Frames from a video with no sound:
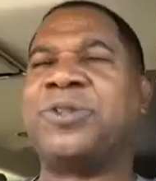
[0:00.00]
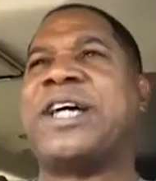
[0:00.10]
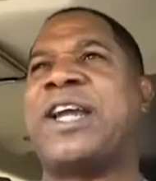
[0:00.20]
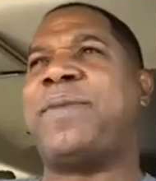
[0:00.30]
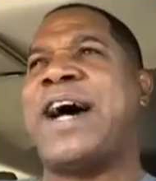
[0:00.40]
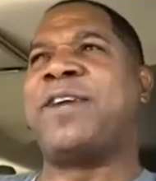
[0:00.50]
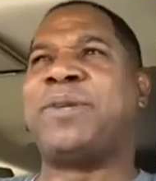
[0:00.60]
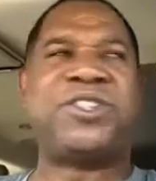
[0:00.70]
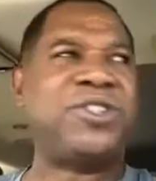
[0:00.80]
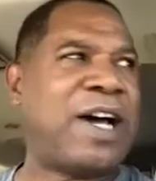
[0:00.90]
no doubt about it.
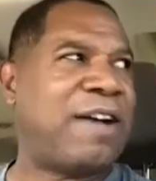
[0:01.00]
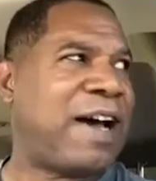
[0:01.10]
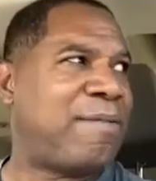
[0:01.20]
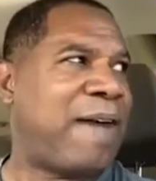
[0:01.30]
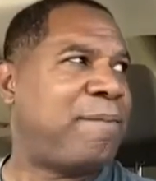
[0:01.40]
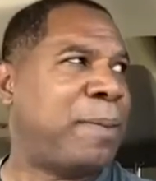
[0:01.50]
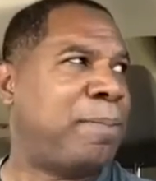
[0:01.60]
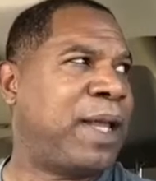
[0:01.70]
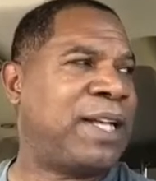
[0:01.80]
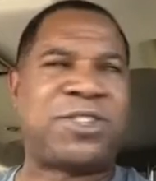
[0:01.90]
But you know, I've been
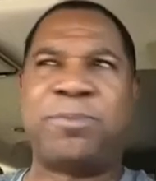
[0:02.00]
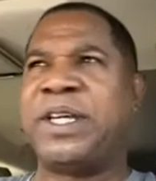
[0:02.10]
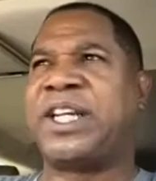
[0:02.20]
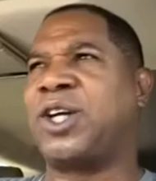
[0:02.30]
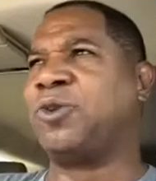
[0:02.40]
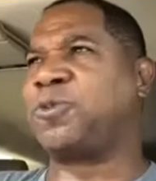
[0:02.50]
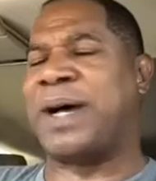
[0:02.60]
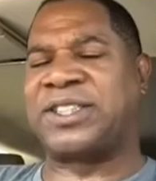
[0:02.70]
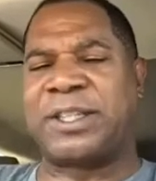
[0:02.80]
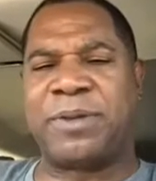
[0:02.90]
blessed to be coached
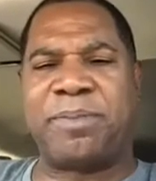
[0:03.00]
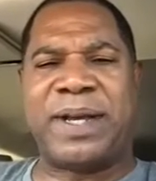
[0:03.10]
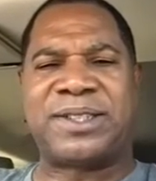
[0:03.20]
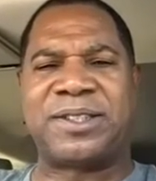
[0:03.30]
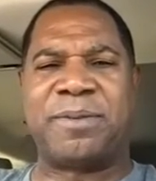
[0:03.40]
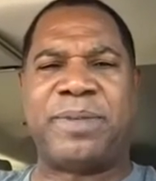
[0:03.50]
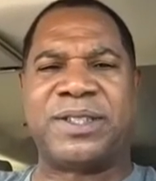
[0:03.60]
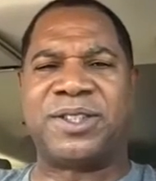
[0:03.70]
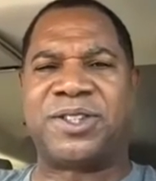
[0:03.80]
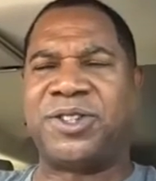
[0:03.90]
by some of the best in the
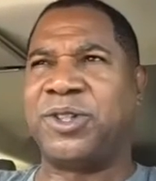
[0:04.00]
business.